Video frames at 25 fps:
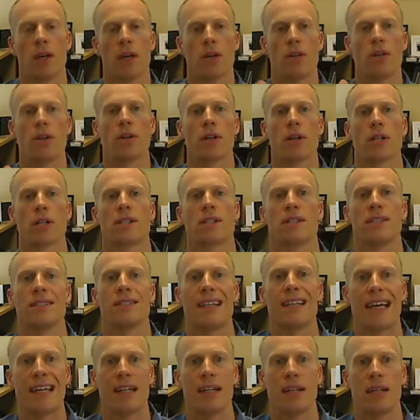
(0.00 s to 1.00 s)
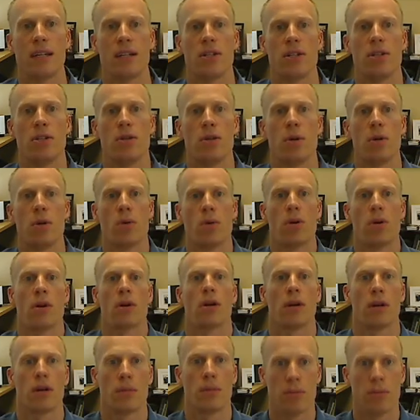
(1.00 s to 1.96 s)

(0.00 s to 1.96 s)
you're extending your